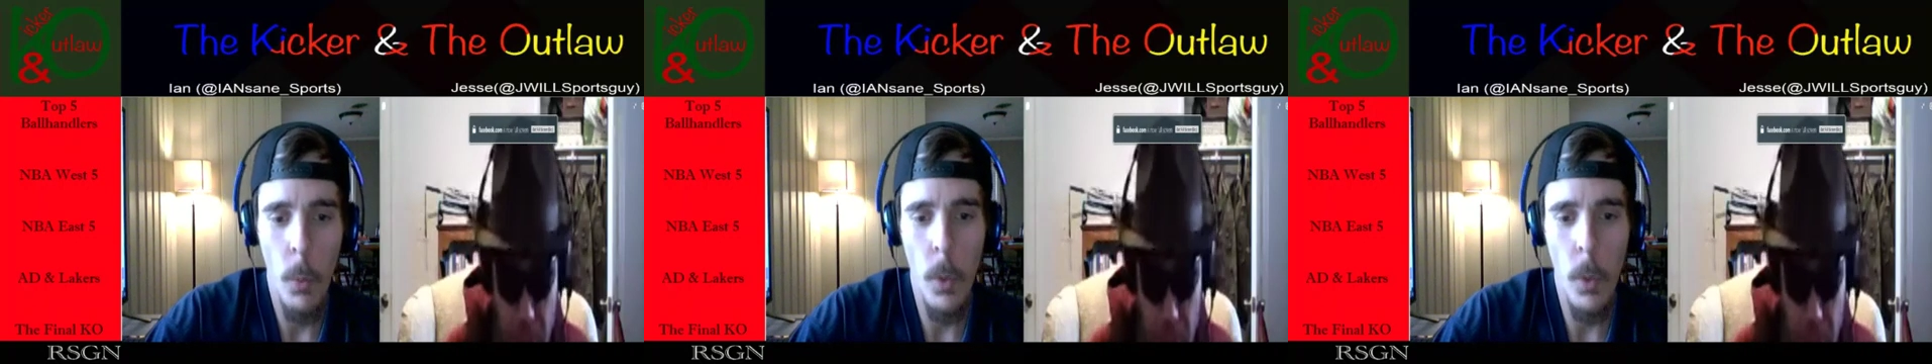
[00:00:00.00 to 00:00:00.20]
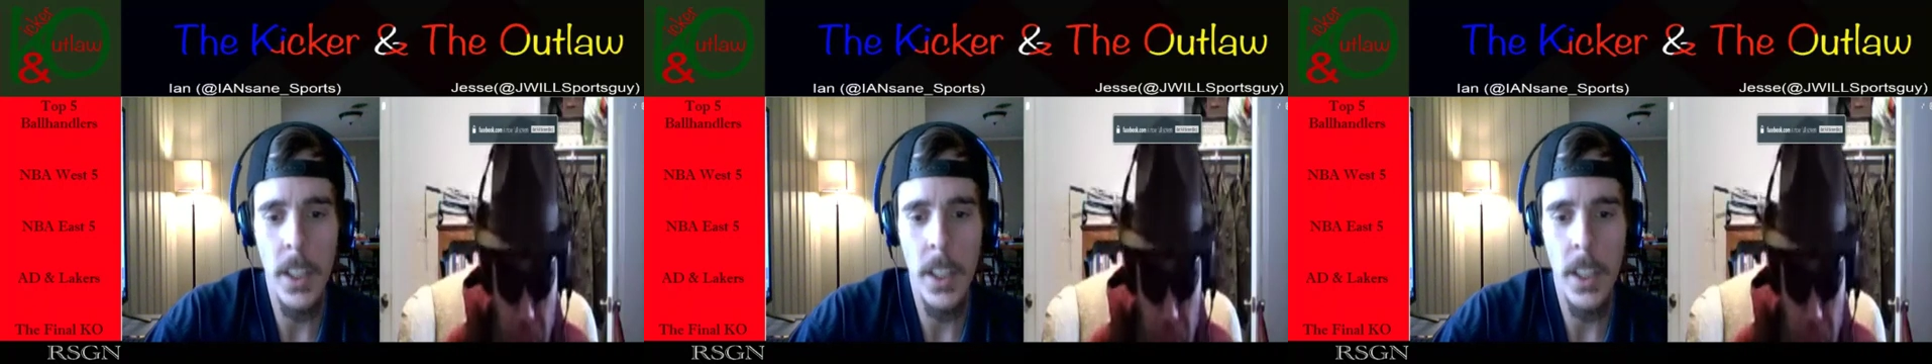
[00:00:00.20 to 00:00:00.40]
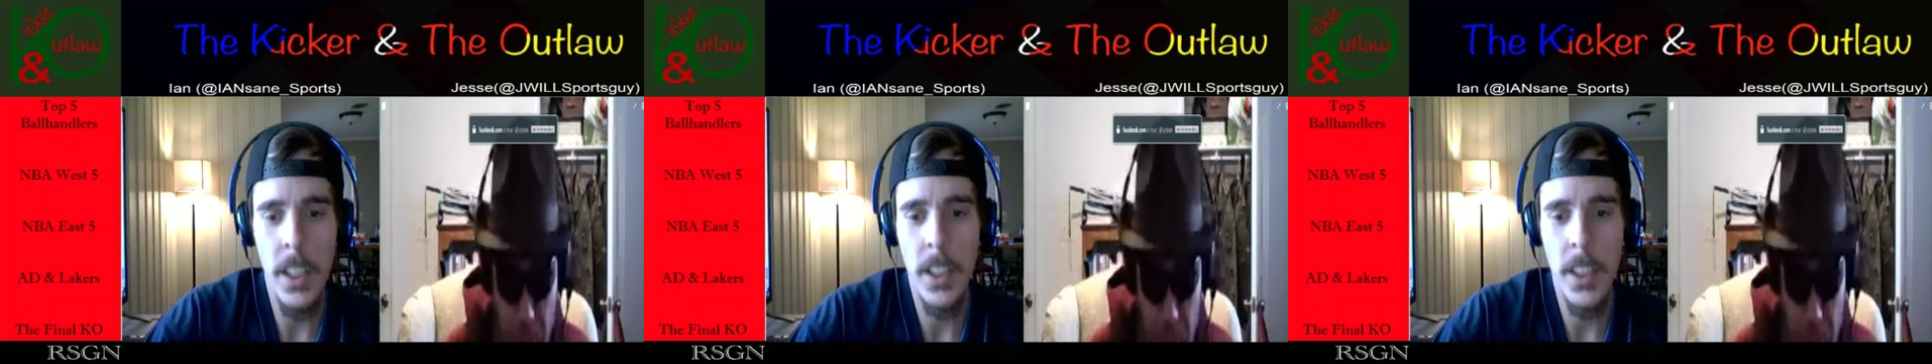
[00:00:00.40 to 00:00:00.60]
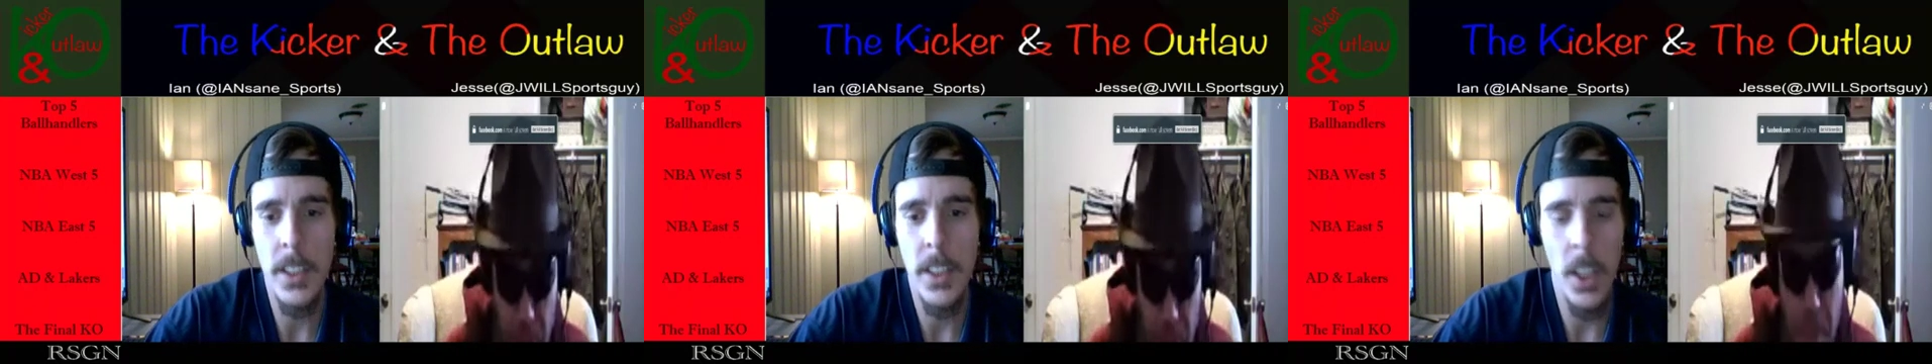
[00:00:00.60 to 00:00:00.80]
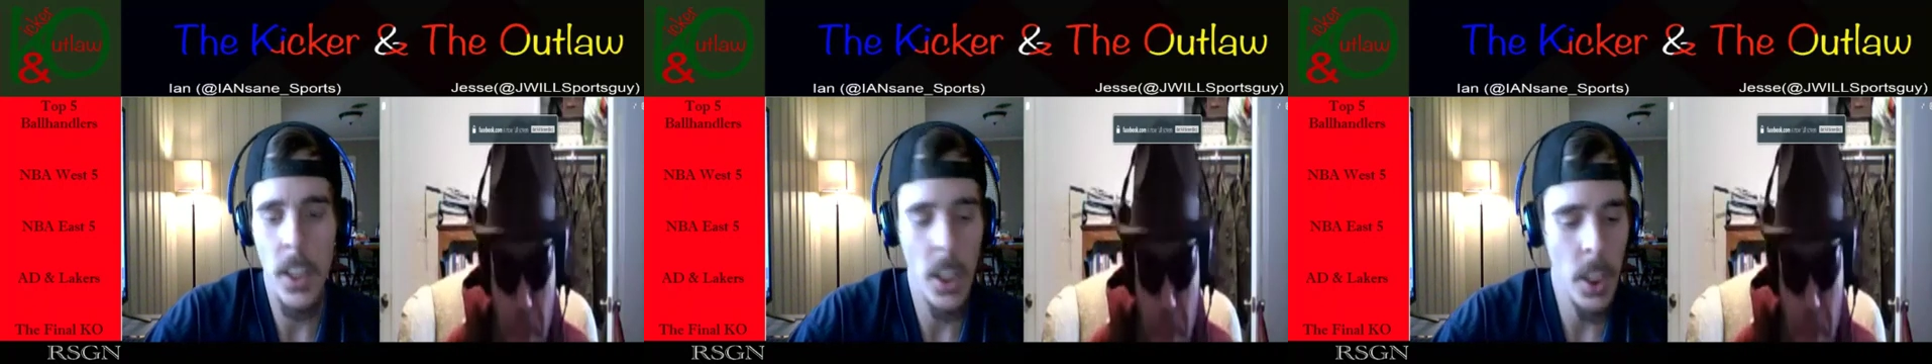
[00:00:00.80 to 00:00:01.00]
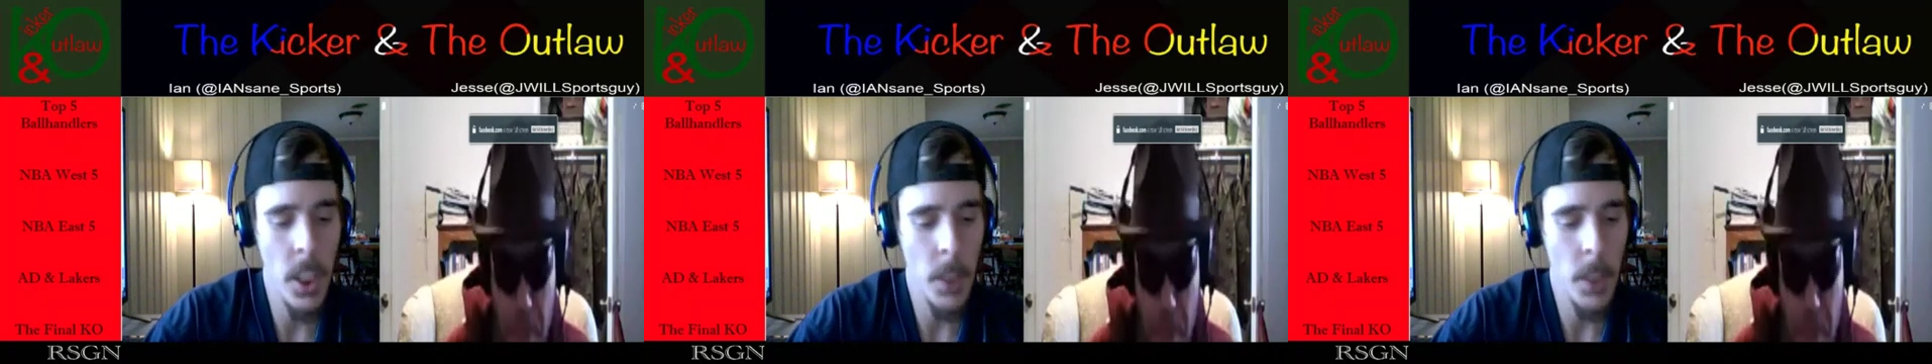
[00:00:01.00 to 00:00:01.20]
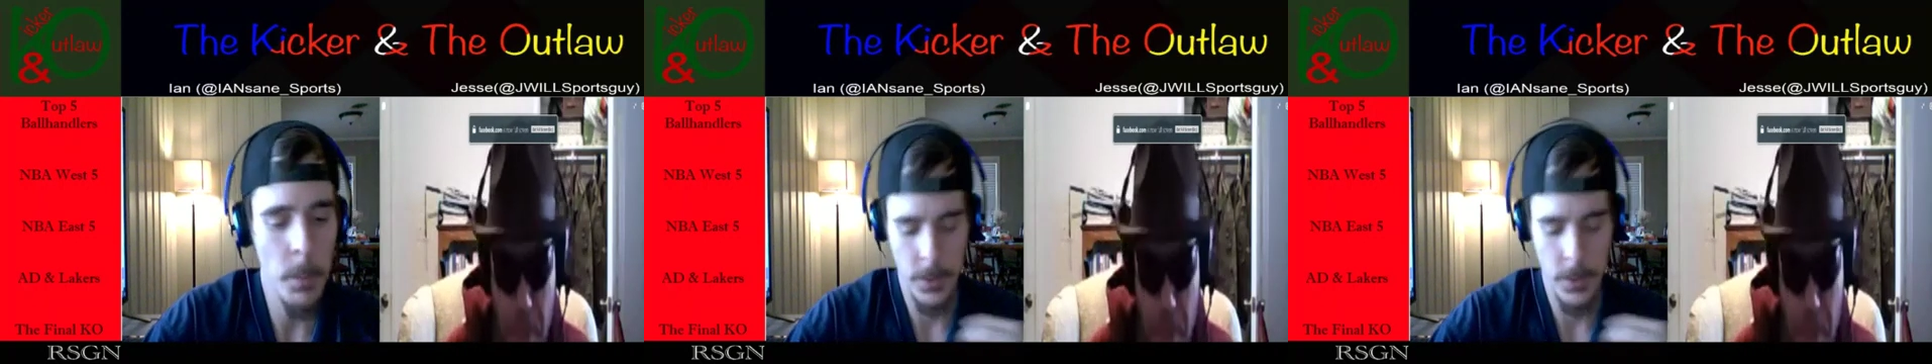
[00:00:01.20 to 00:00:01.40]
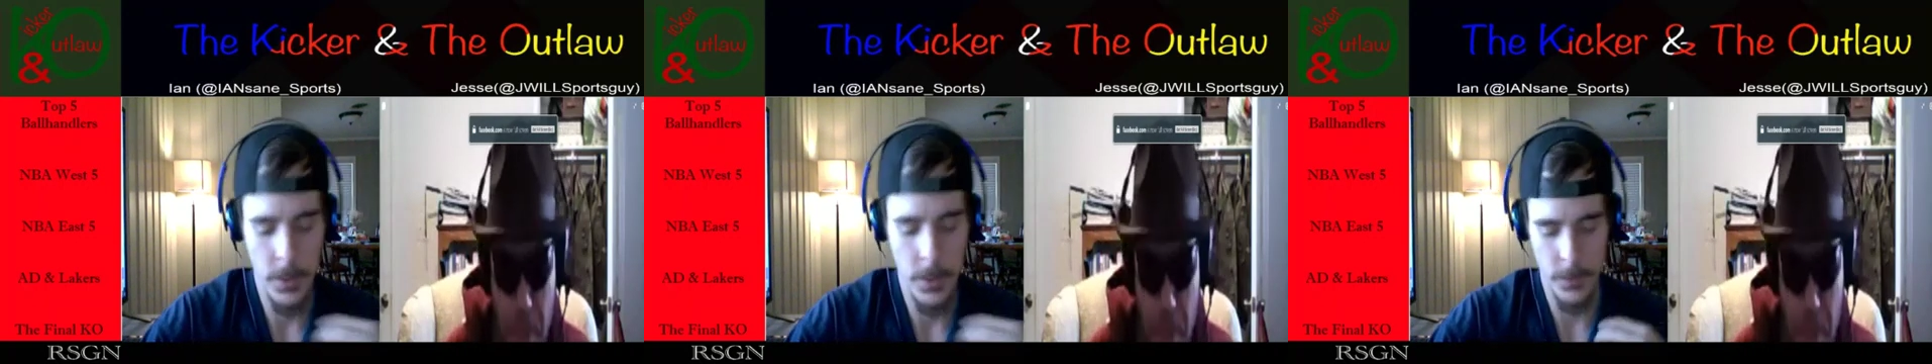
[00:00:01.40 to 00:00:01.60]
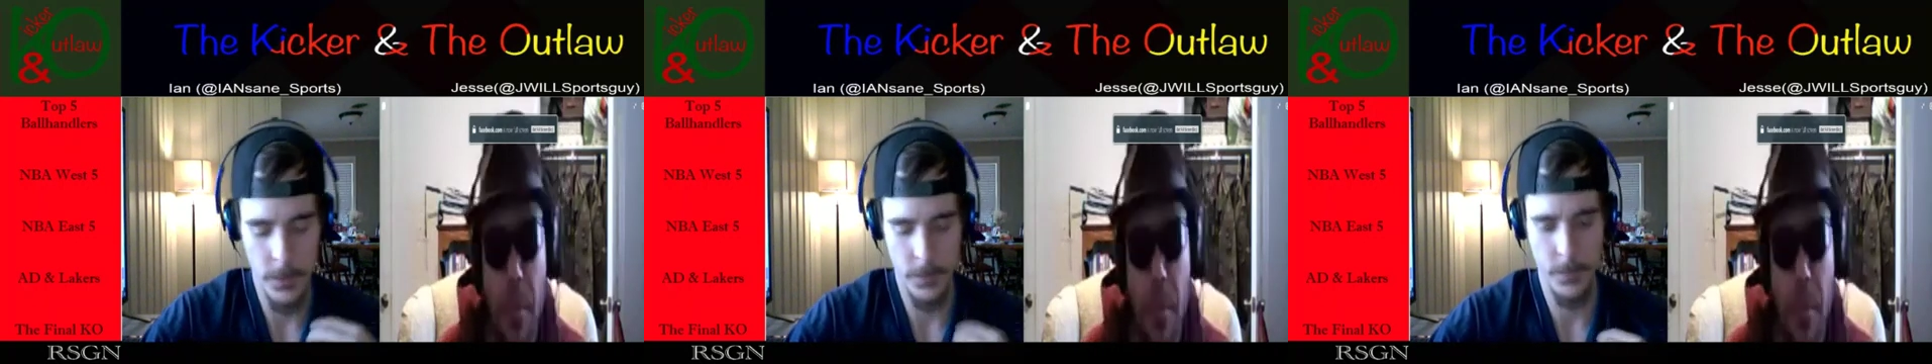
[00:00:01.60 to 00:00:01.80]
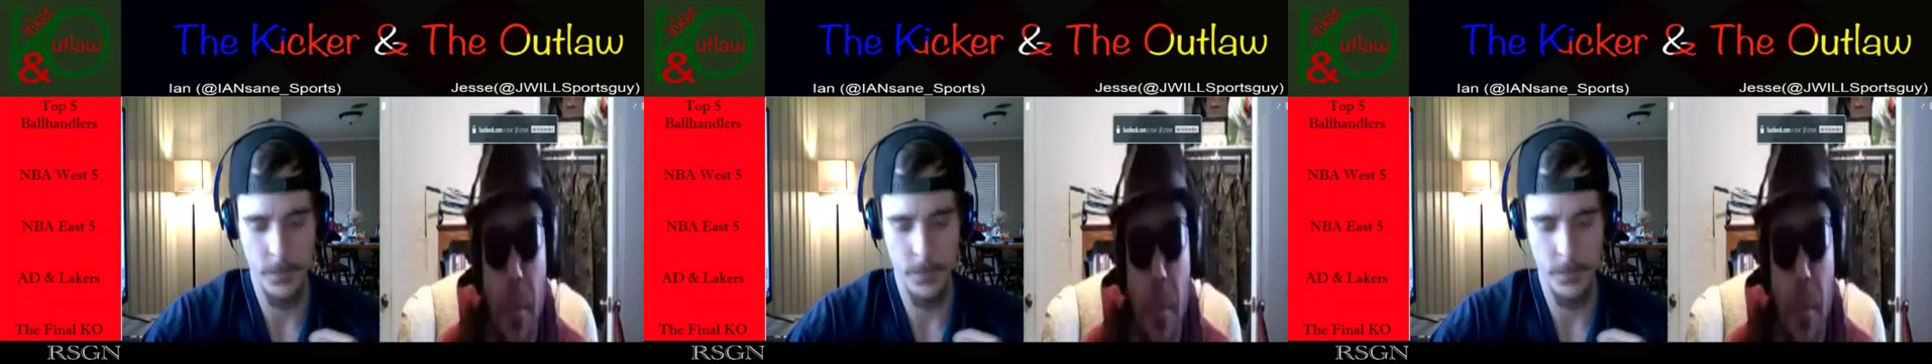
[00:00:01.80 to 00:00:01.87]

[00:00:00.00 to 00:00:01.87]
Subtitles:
What is up?